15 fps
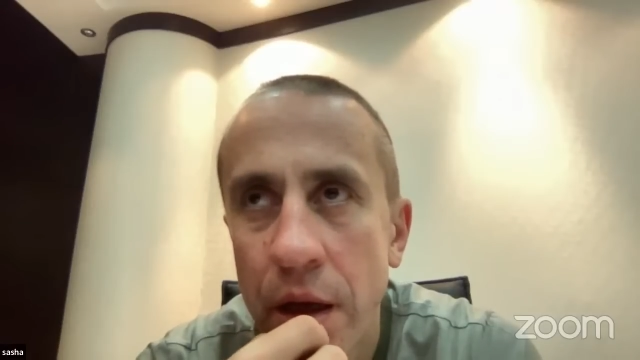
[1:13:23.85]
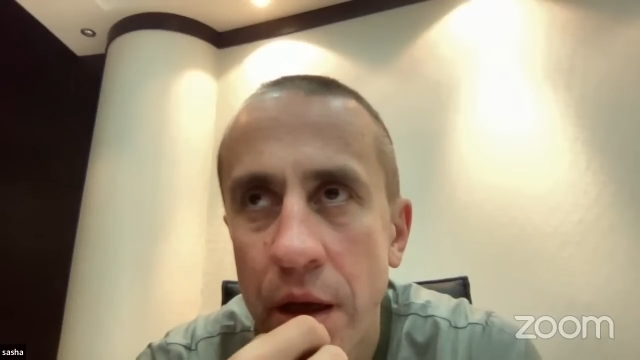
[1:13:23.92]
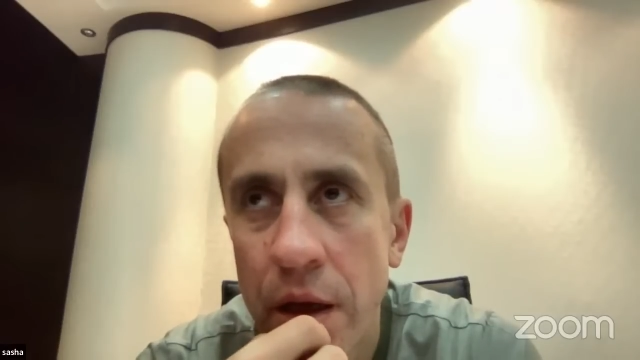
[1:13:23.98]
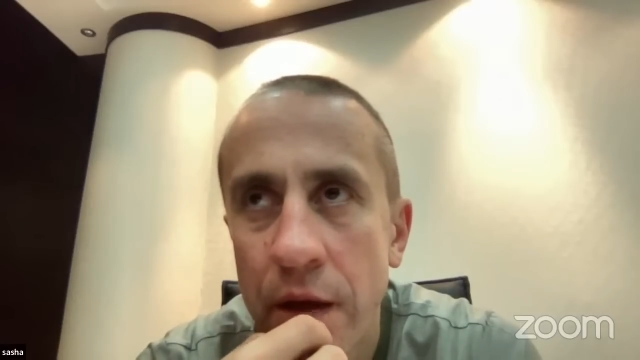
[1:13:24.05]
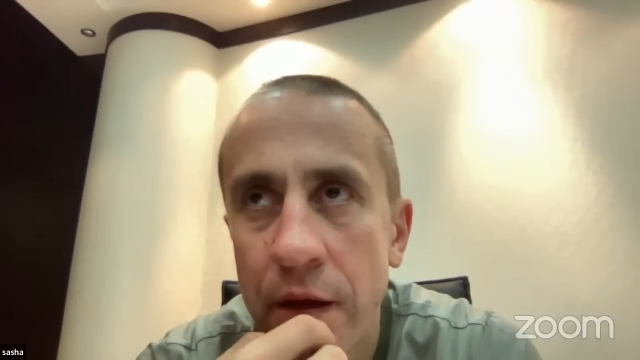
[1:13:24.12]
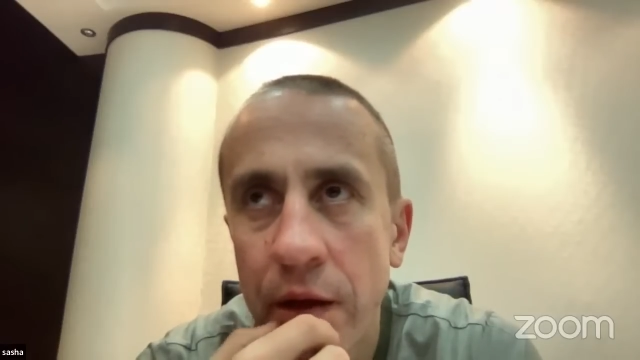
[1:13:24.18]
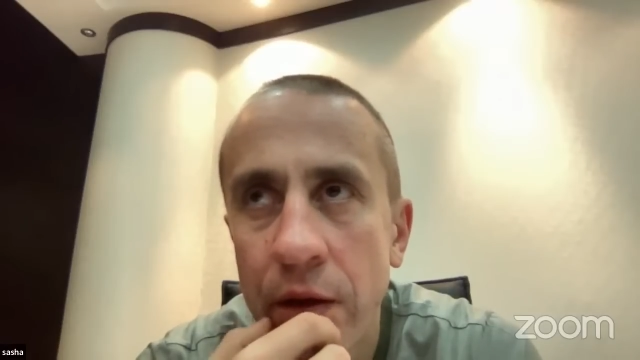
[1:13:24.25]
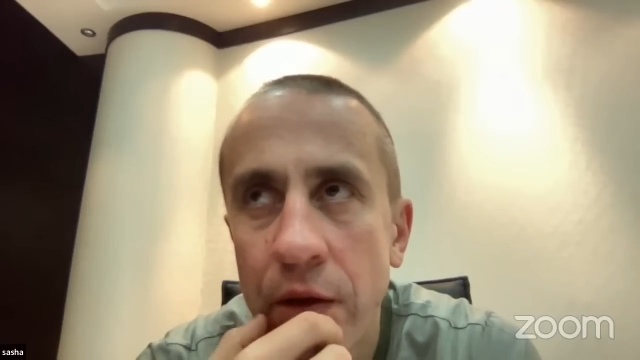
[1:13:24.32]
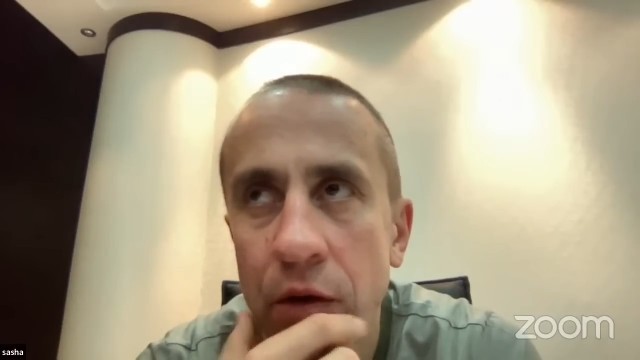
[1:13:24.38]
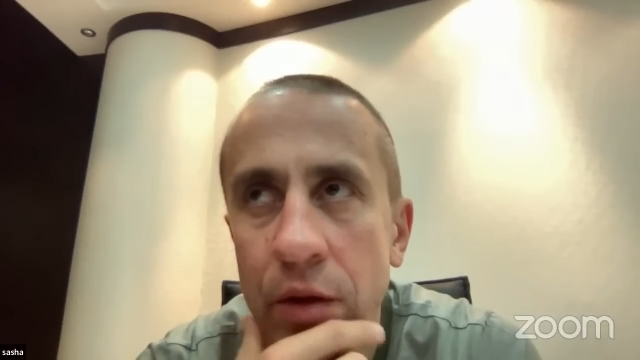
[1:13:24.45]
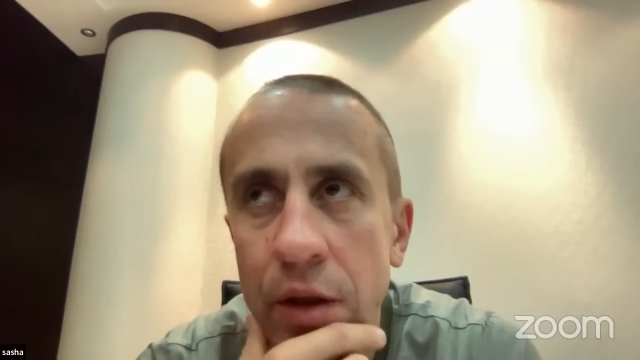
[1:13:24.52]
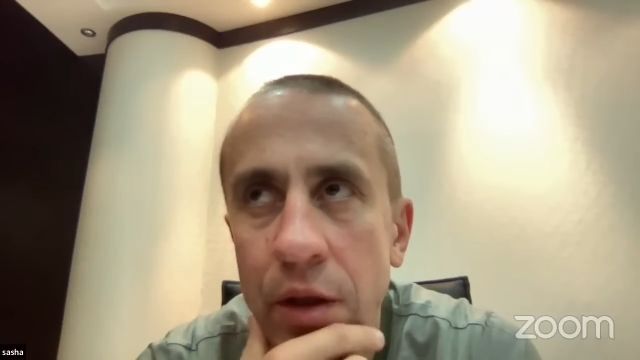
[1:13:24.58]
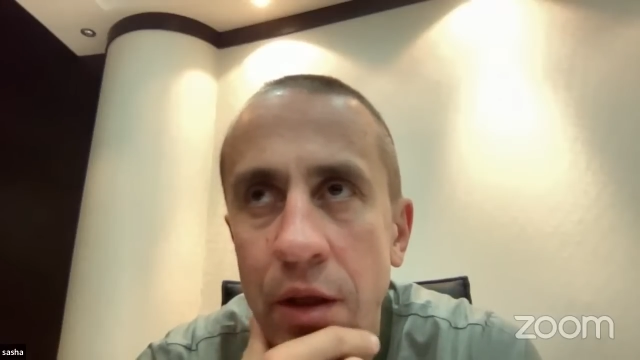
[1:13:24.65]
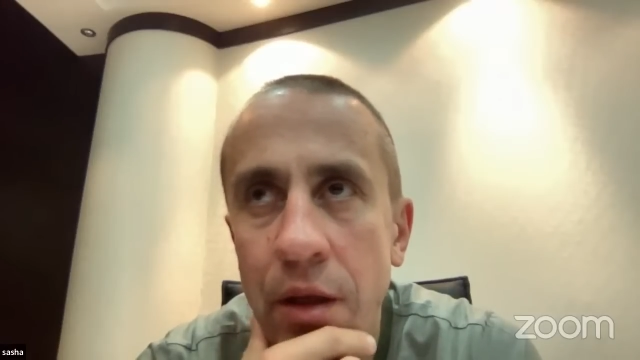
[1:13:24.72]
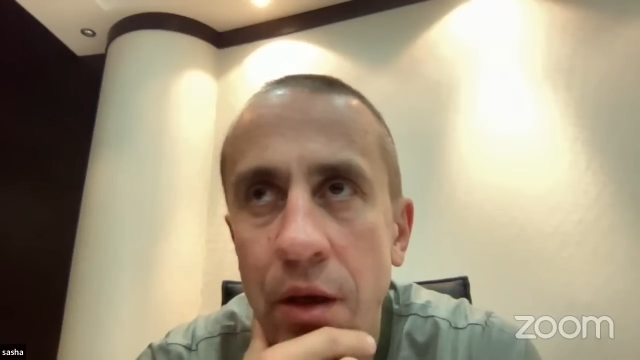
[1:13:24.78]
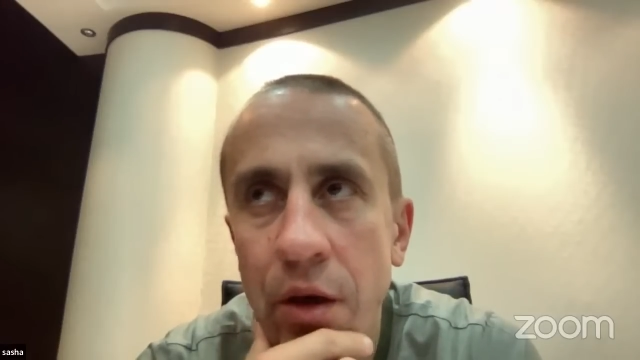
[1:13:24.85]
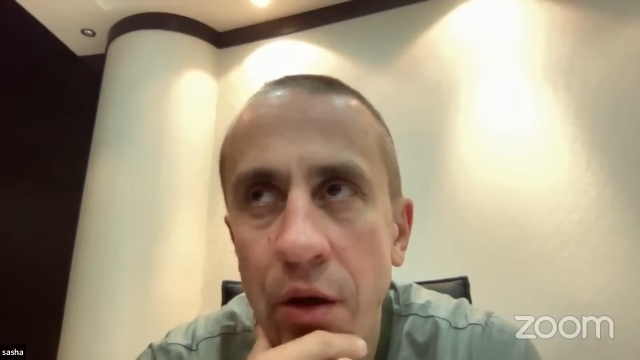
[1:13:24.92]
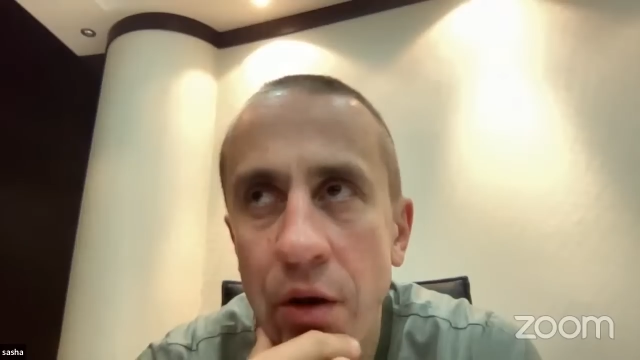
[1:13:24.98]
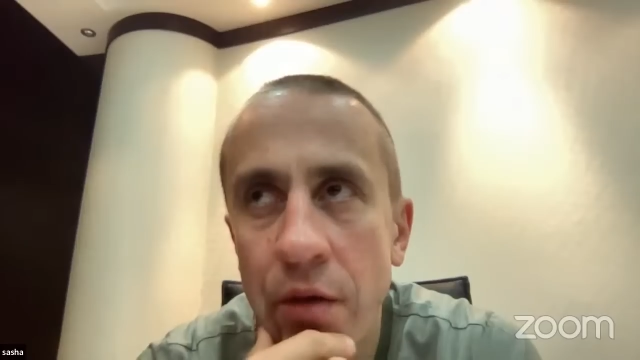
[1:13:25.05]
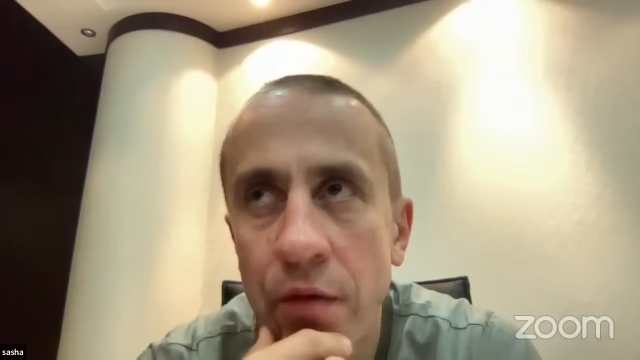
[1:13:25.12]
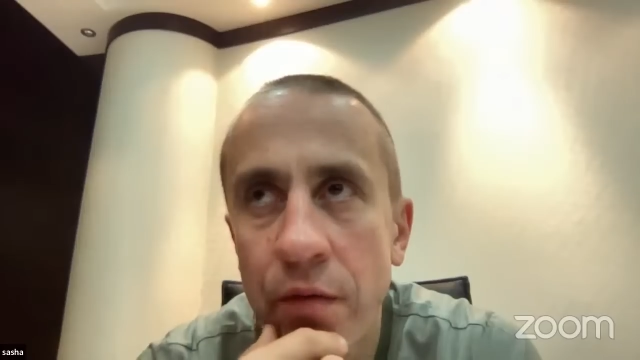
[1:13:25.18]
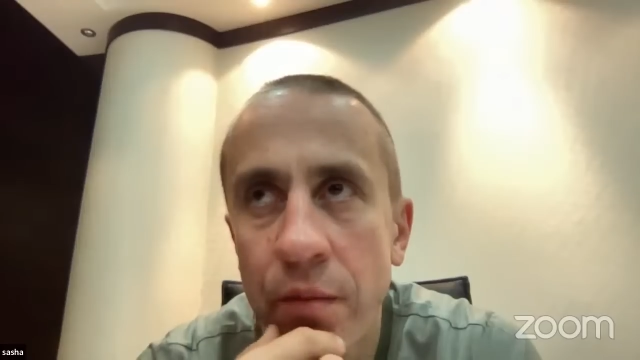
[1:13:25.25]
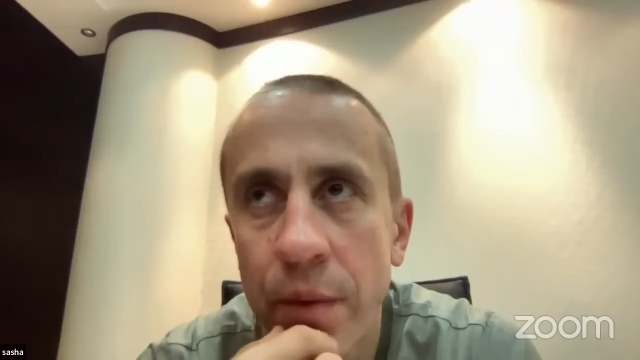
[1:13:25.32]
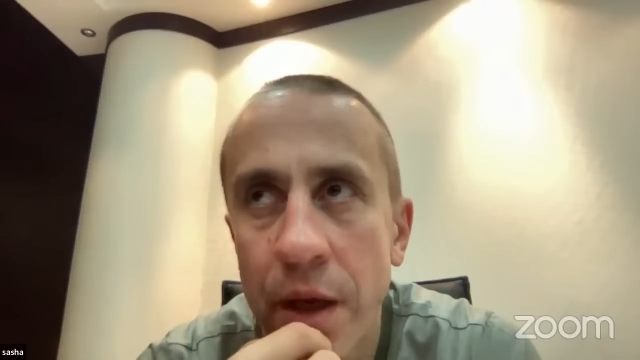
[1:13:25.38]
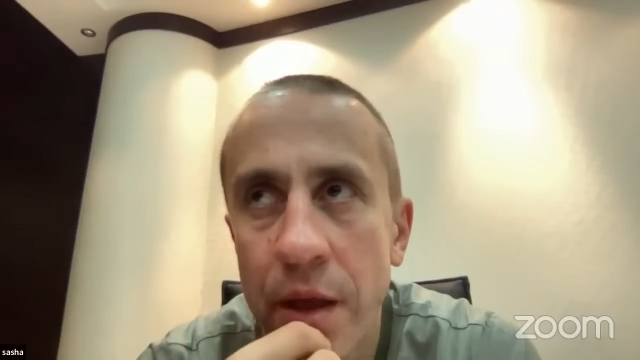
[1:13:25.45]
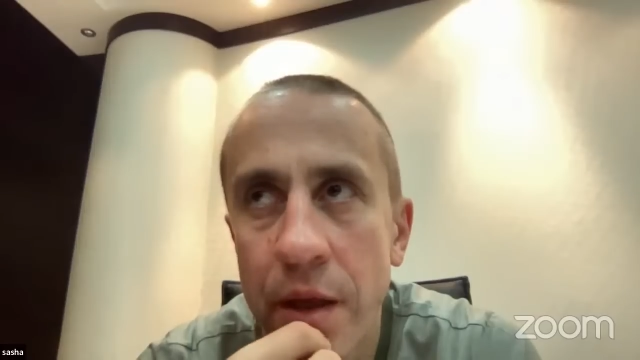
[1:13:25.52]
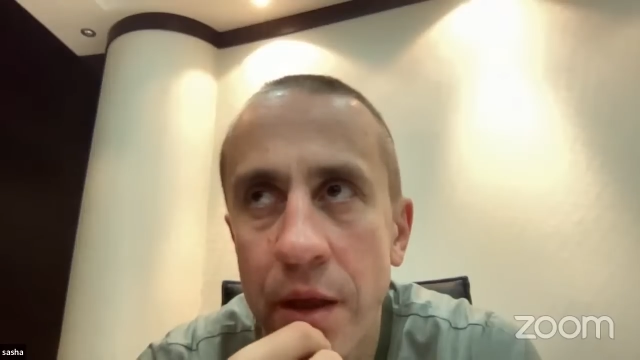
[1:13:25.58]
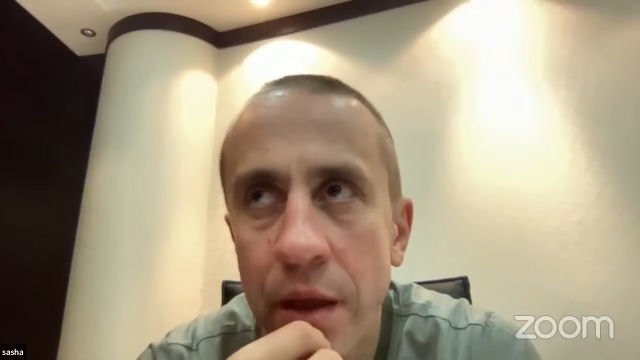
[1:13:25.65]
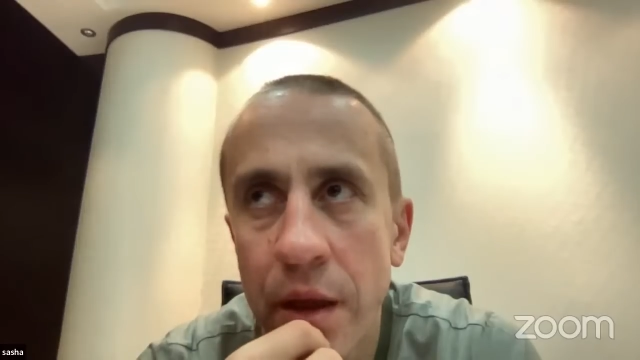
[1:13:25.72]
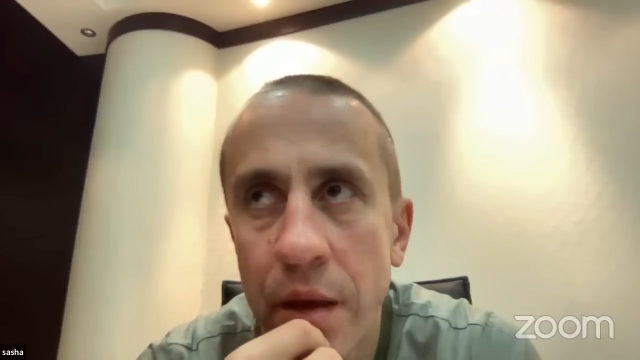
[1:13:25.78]
it's a learning curve,
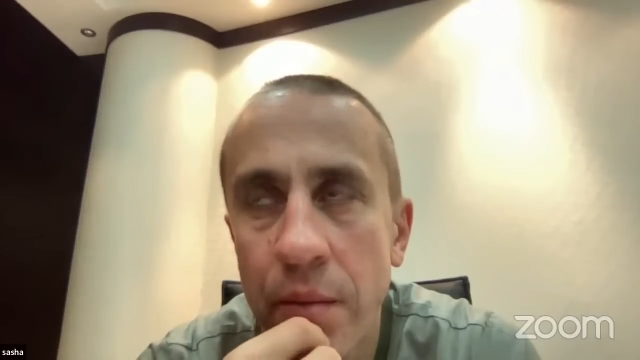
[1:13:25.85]
basically.